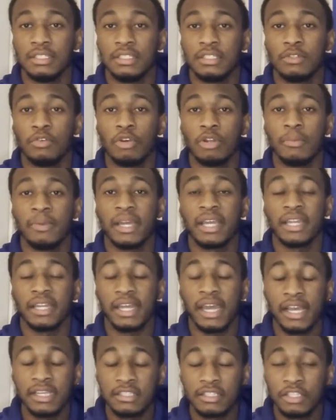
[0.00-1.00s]
quarterback can
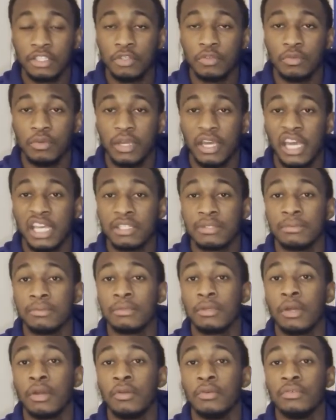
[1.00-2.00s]
execute and some
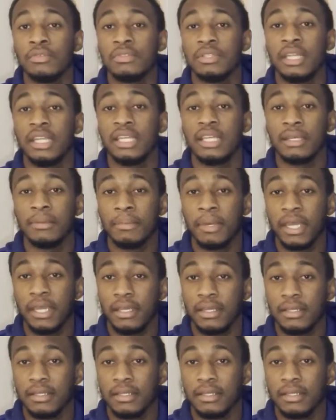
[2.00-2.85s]
throws that he can make.